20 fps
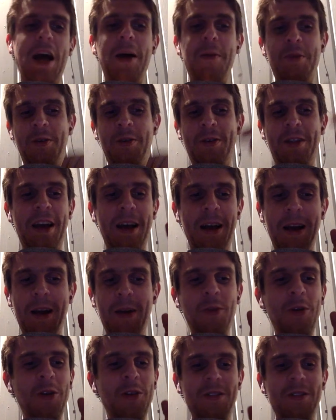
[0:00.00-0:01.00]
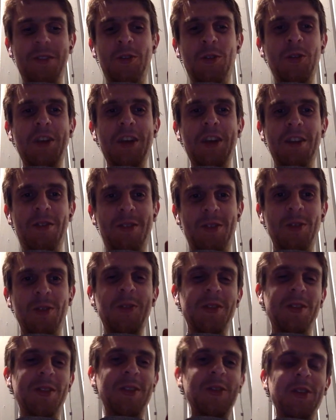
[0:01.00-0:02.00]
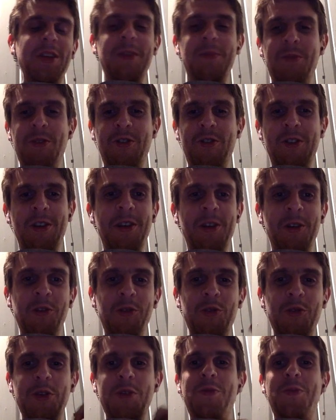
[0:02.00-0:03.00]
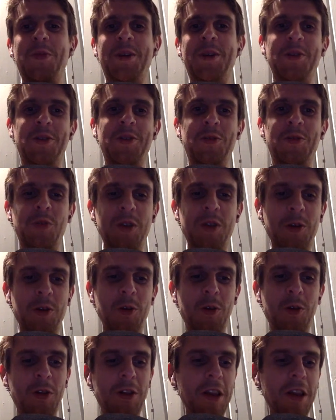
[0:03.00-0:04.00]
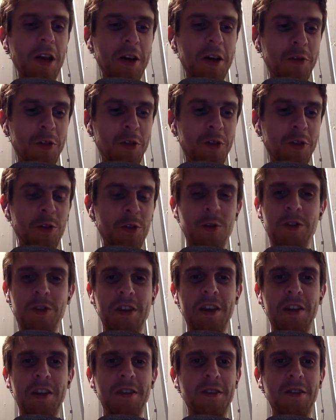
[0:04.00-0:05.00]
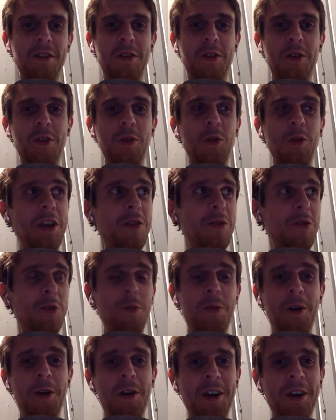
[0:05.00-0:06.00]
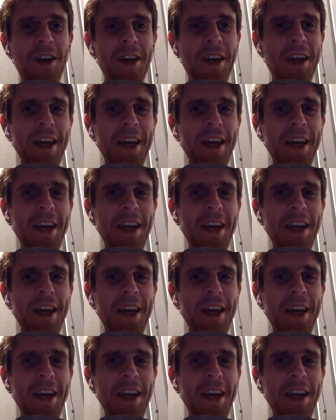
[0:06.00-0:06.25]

I mean, I, am not. Don't get don't don't get me started on Swift because we all love the source kit, uh, whatever bug